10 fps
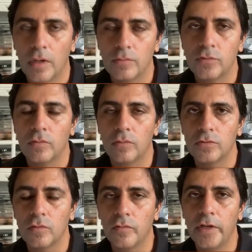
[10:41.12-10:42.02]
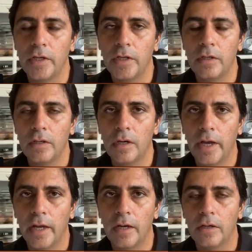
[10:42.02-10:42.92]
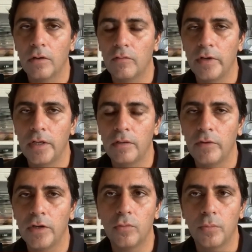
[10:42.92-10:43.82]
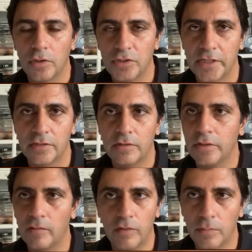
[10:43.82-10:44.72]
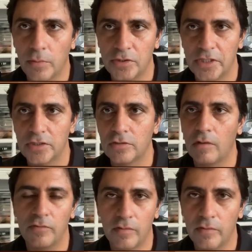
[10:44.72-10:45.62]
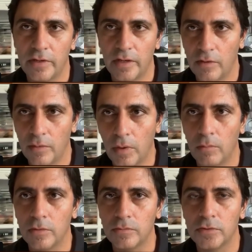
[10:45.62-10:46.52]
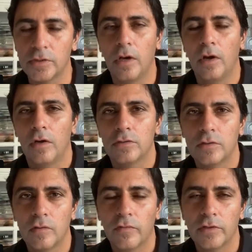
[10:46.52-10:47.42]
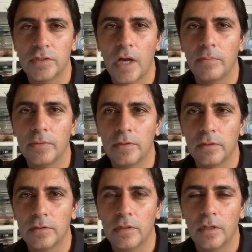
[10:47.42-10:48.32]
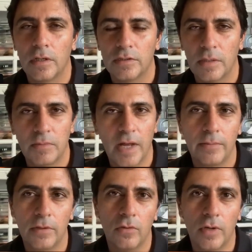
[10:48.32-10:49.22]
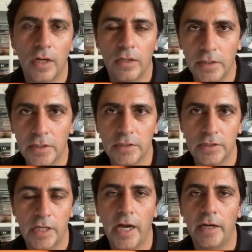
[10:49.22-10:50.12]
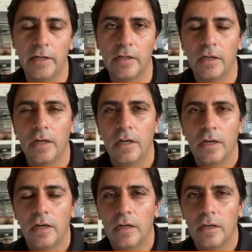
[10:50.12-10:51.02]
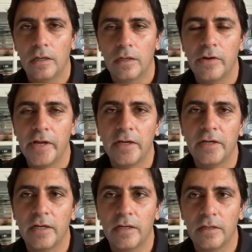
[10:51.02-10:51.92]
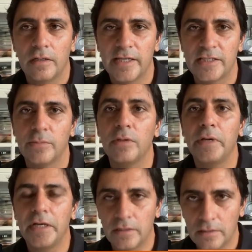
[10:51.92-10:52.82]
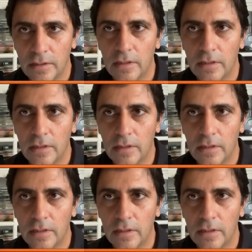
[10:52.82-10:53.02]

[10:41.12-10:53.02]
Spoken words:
So we, again, we do projects, real world projects, solve real world problems. So for example, some time ago, our learners had created a decibel meter,